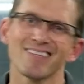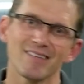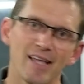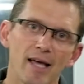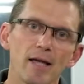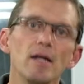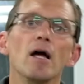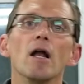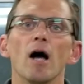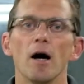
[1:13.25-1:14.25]
than
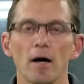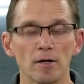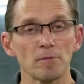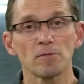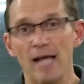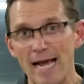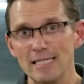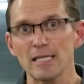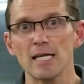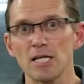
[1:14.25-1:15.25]
a
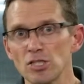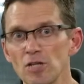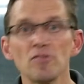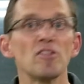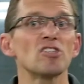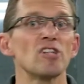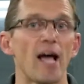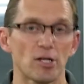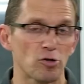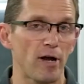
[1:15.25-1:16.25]
gasoline engine that's
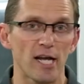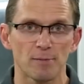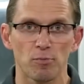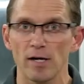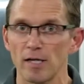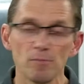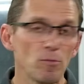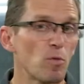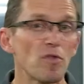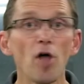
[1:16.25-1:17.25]
naturally aspirated
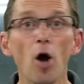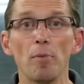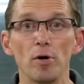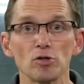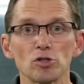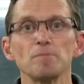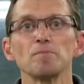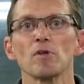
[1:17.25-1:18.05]
with no boost.